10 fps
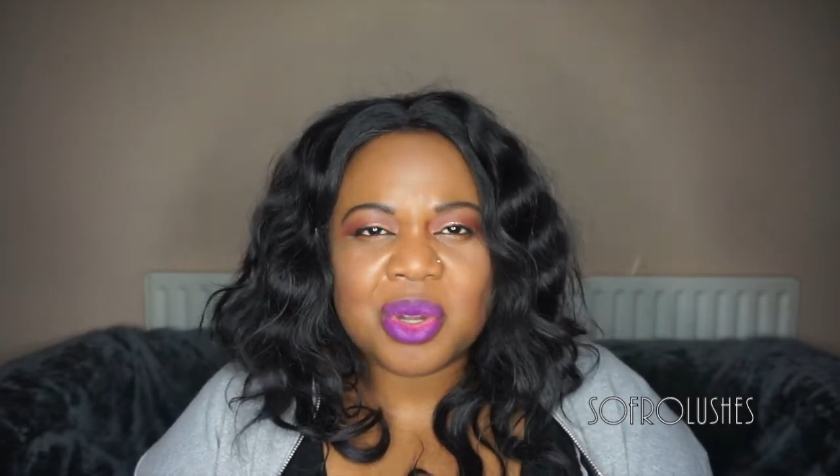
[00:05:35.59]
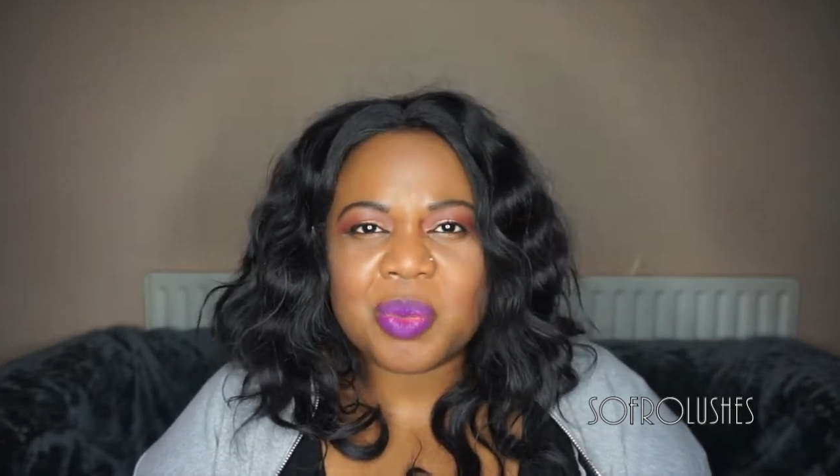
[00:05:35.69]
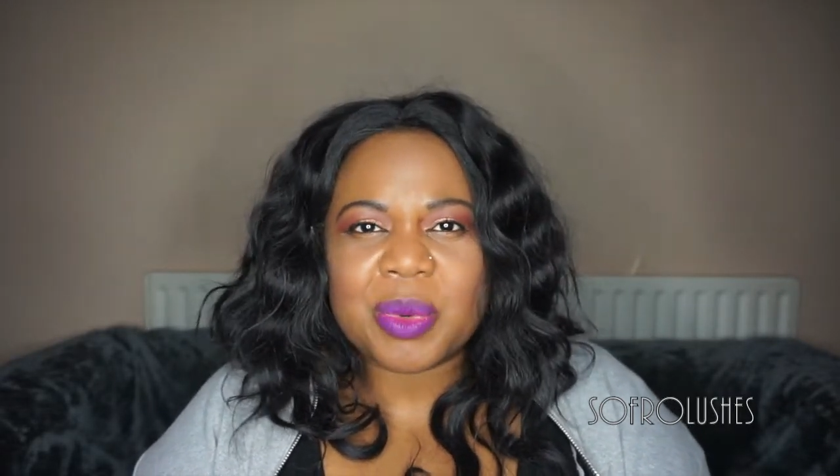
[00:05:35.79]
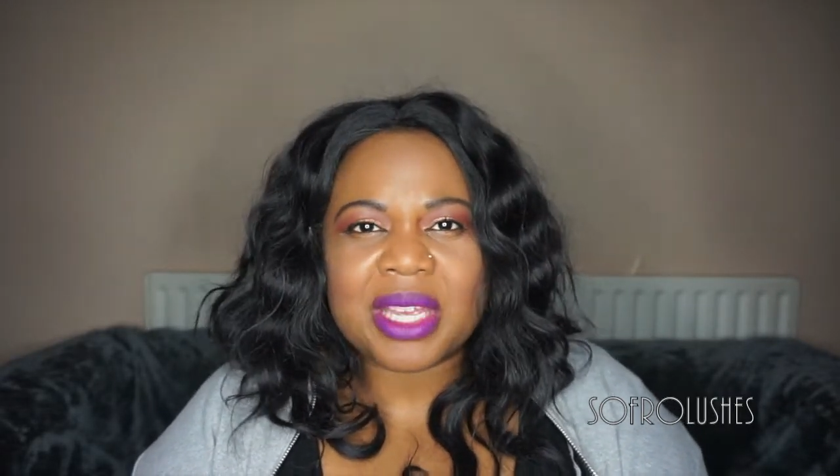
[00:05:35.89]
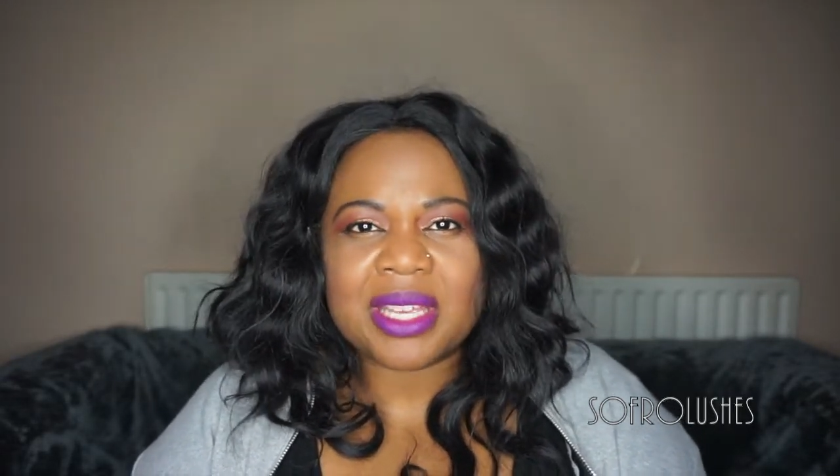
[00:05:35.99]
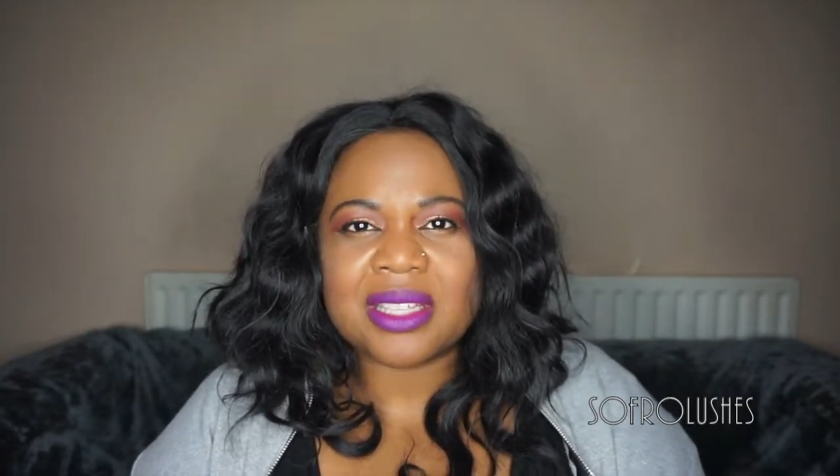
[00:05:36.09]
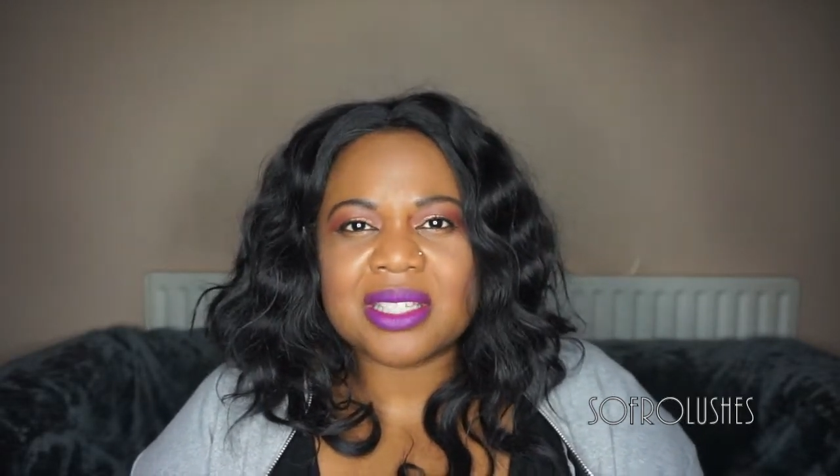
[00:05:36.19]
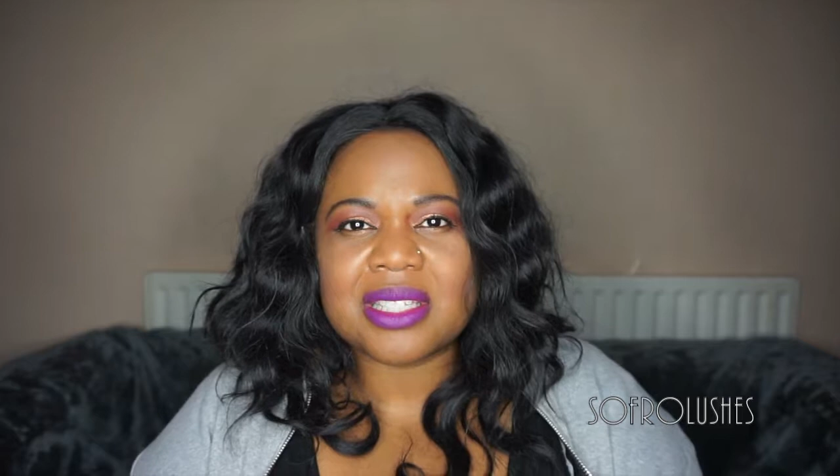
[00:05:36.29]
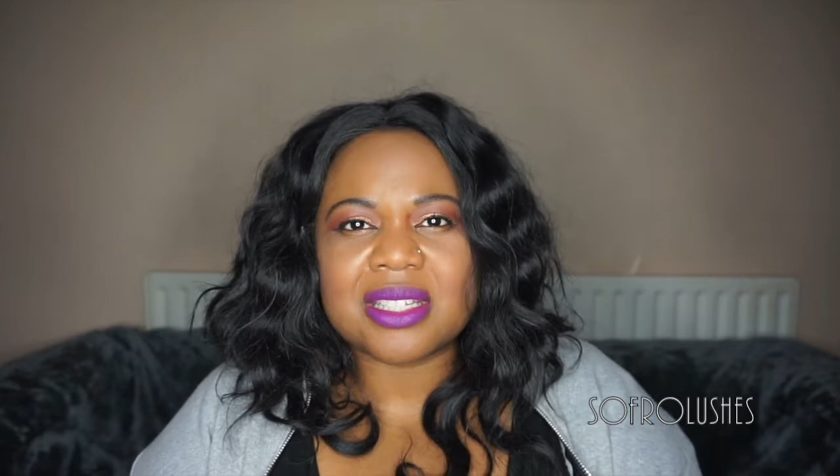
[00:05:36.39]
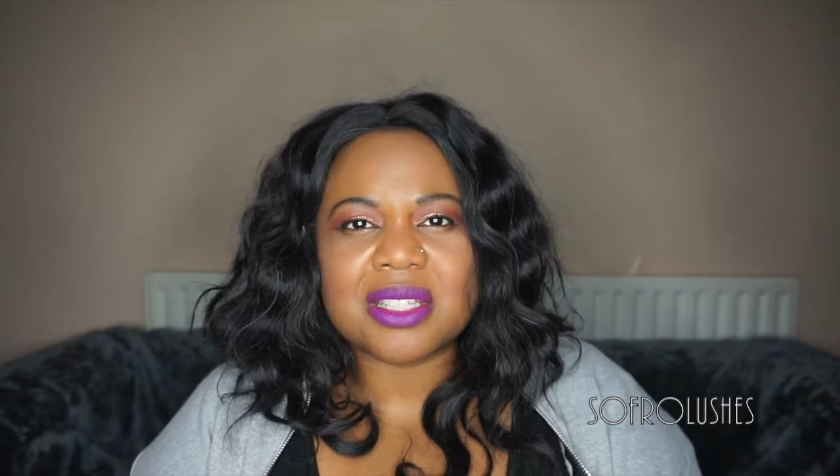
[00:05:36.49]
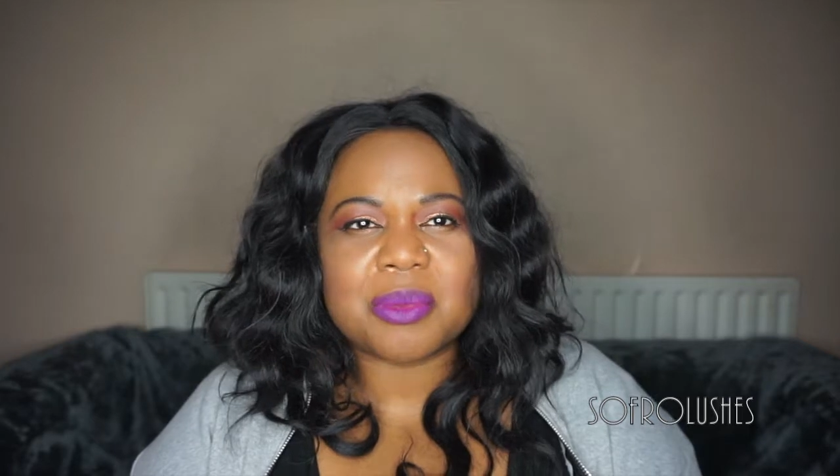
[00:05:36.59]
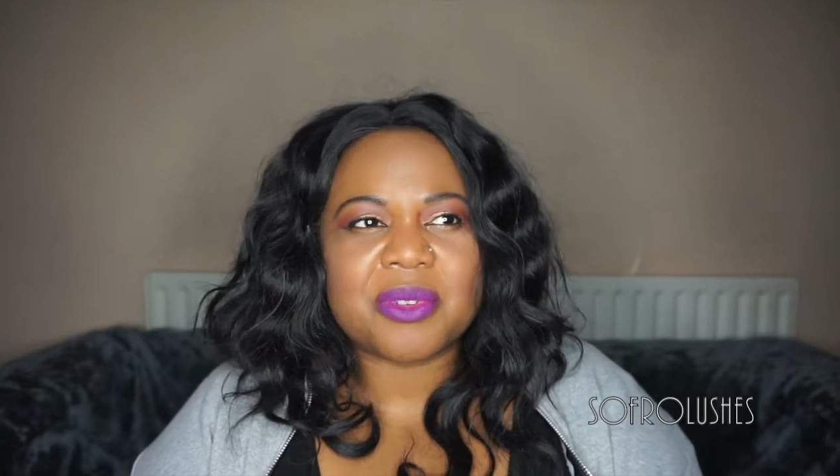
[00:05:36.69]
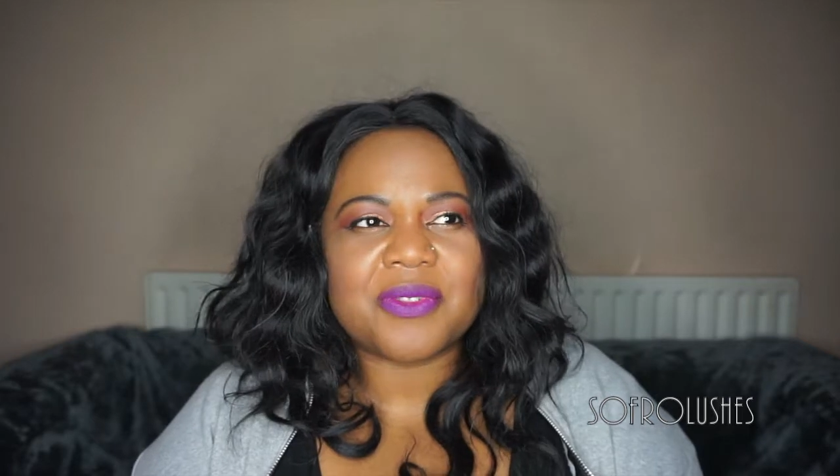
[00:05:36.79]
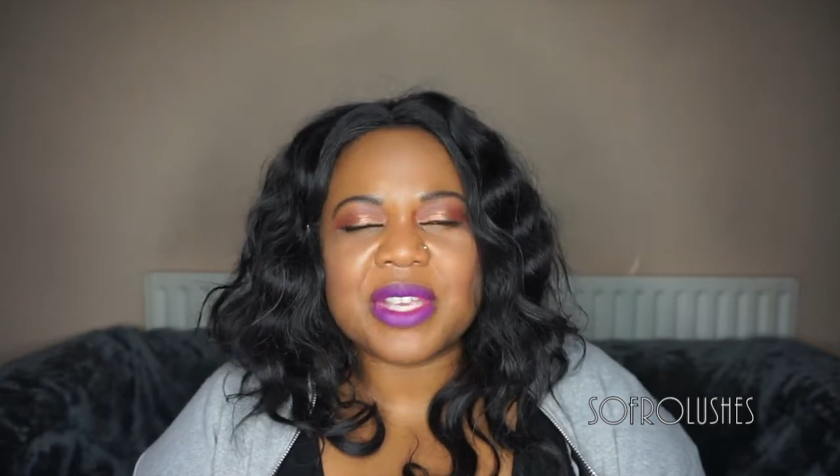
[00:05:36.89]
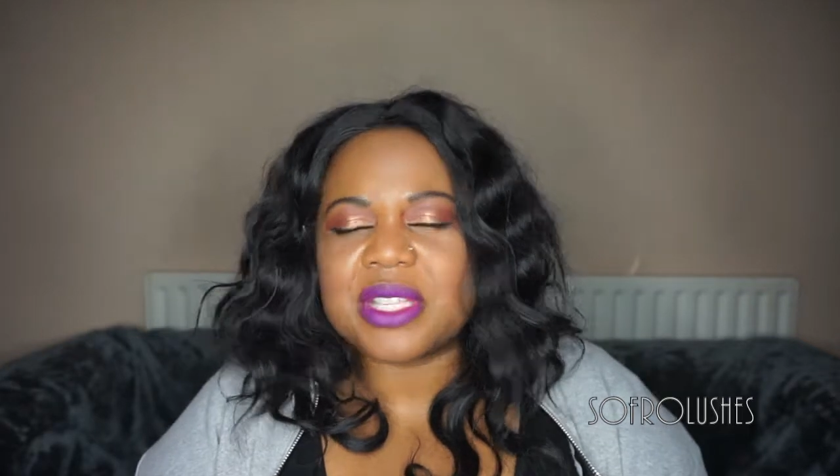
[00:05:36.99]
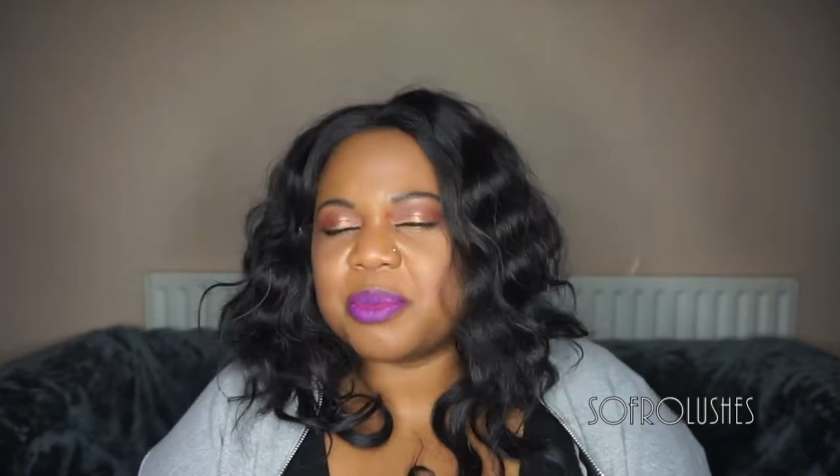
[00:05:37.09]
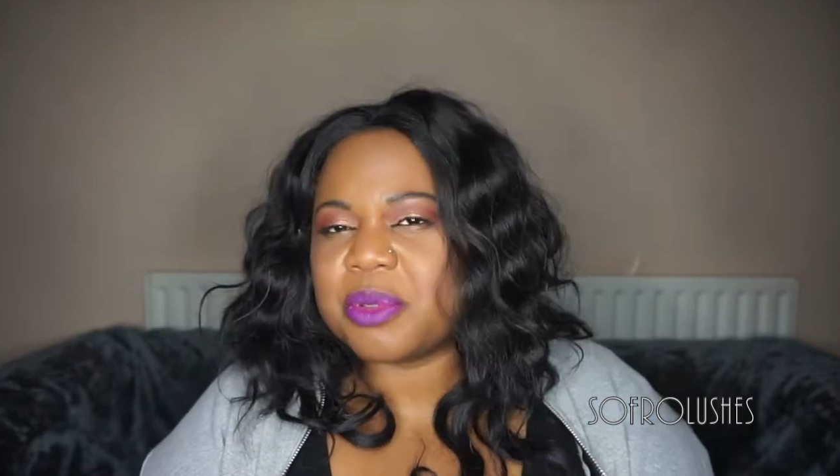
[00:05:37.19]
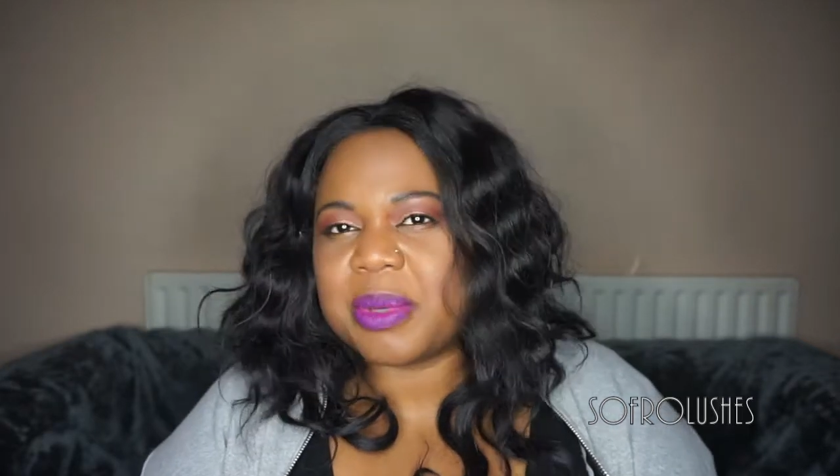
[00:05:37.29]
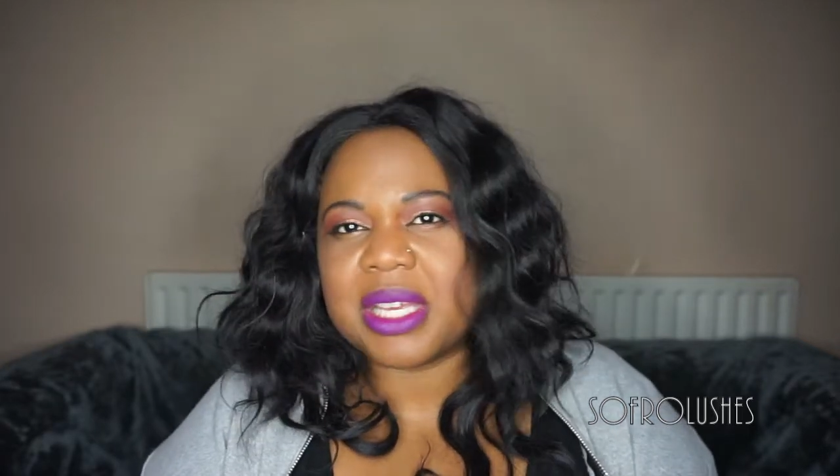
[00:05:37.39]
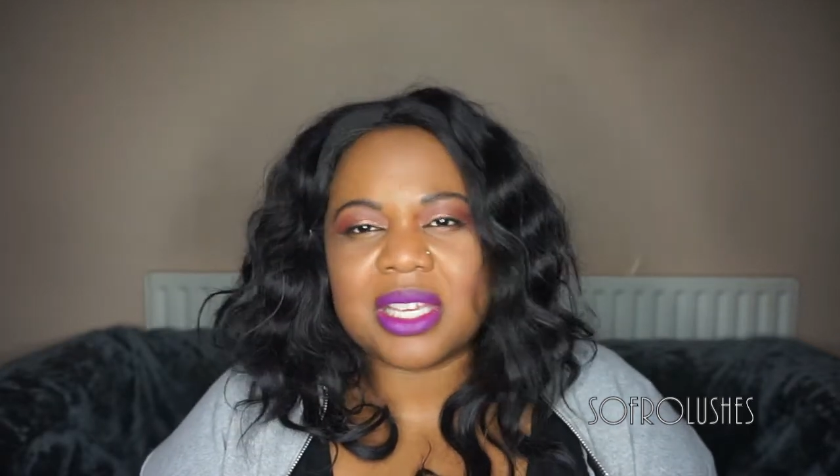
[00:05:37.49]
way, set up a Facebook
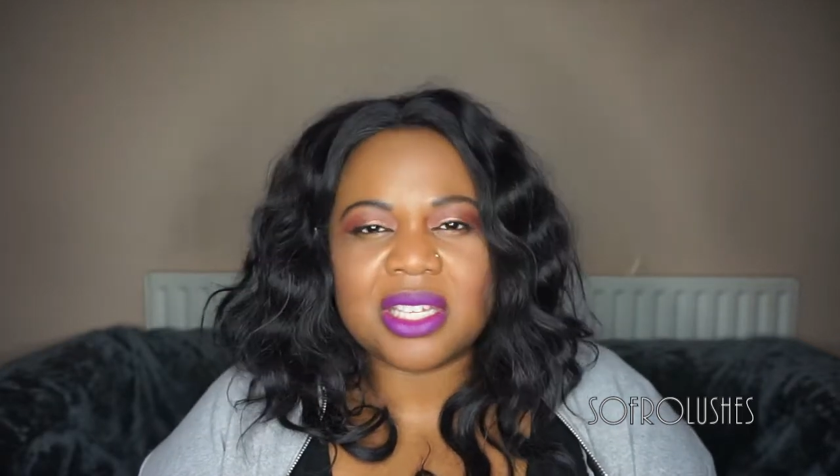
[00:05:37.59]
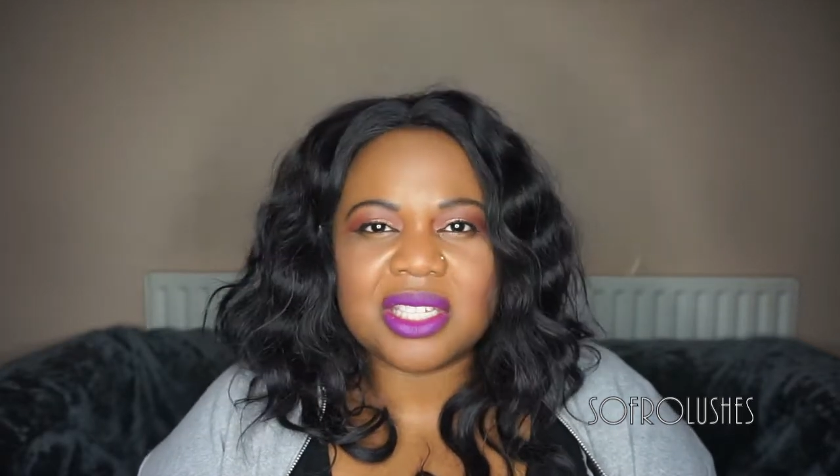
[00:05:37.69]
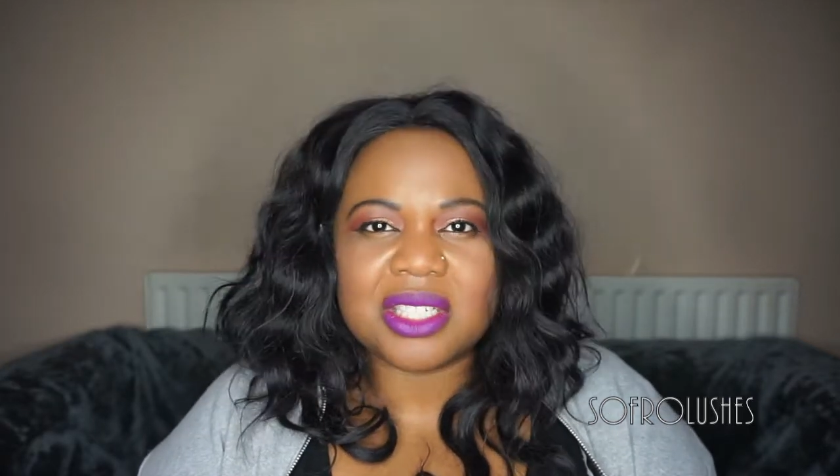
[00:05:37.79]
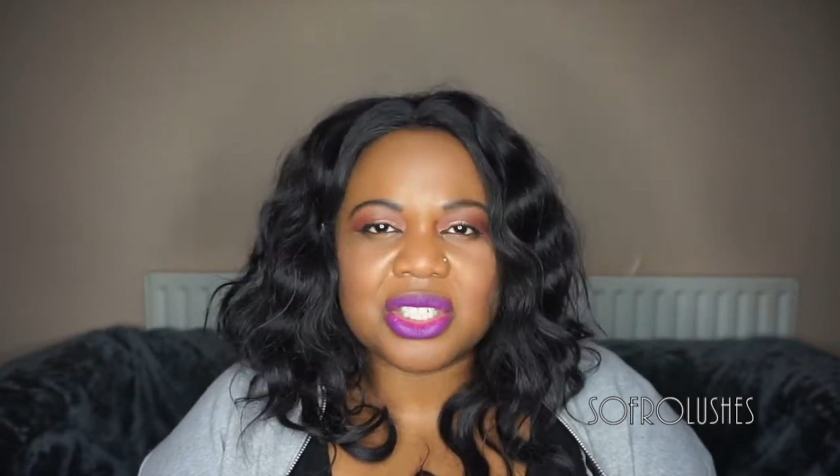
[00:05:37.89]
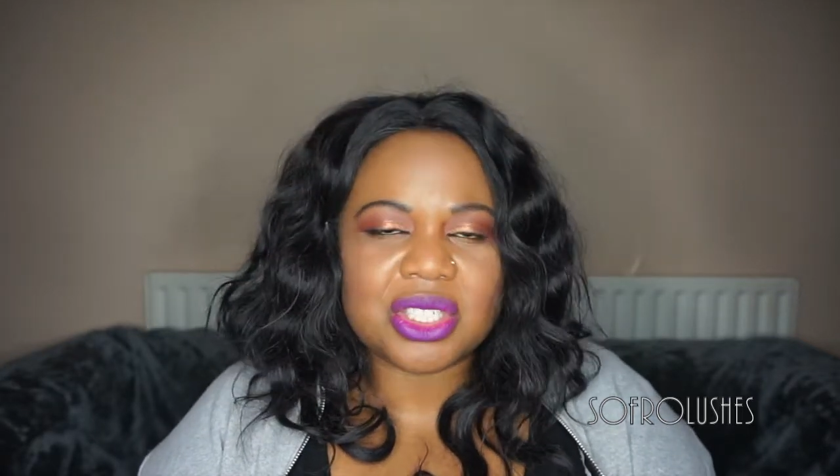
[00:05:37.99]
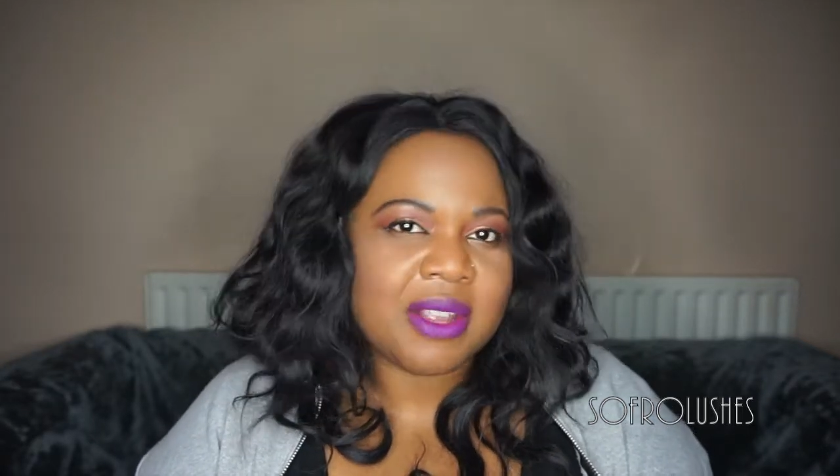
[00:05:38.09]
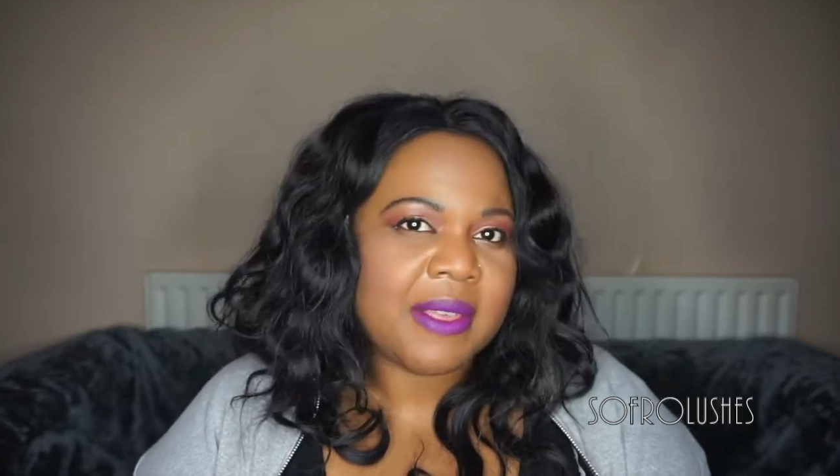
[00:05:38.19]
page,